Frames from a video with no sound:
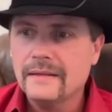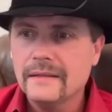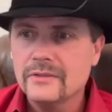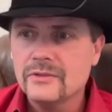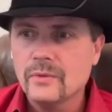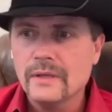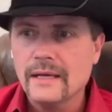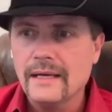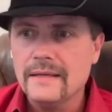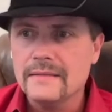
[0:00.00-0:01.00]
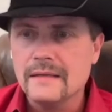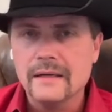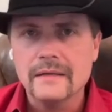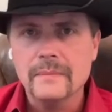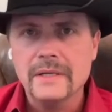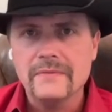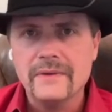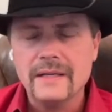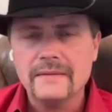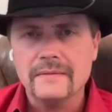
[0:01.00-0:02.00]
anything short of that is not going to be
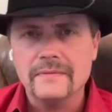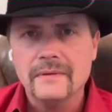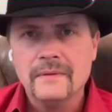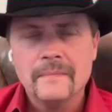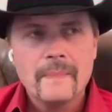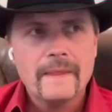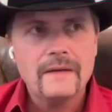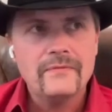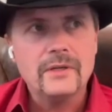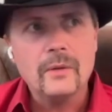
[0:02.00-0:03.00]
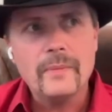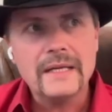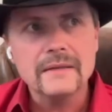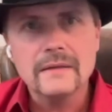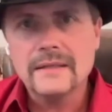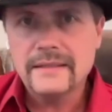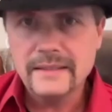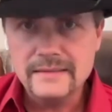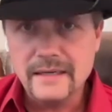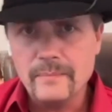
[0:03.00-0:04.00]
effective. Mm-hmm. And if you go back and look at the
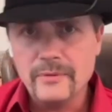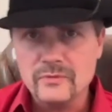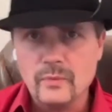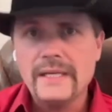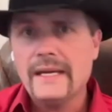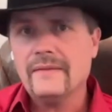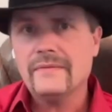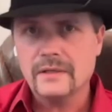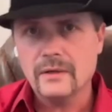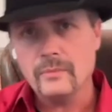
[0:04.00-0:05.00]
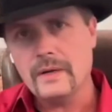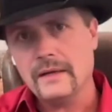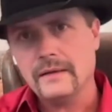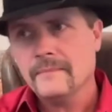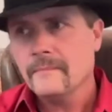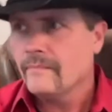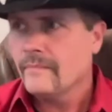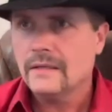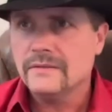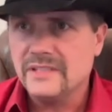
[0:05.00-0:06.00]
examples we have to go by,
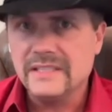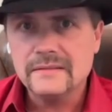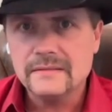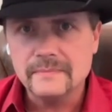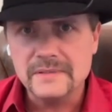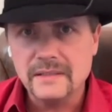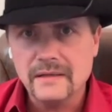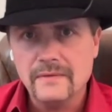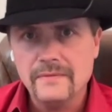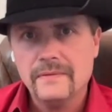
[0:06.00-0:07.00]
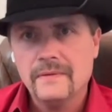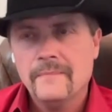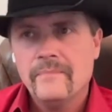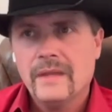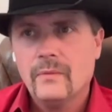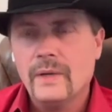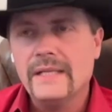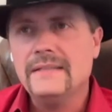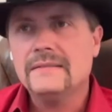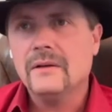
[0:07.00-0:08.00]
Jesus himself, when
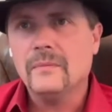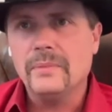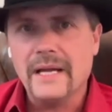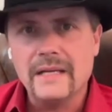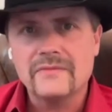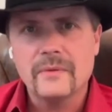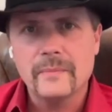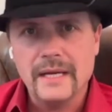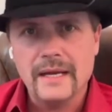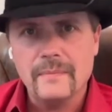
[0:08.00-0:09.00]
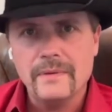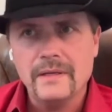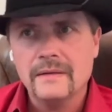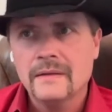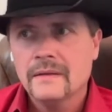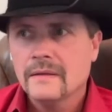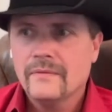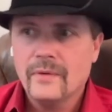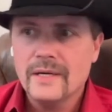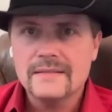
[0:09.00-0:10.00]
he saw blasphemy happening,
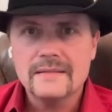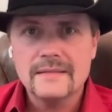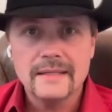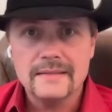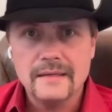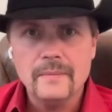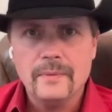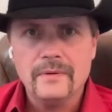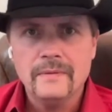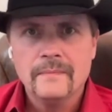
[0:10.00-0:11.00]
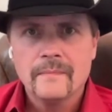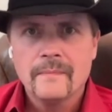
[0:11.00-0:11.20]
for instance, in the temple,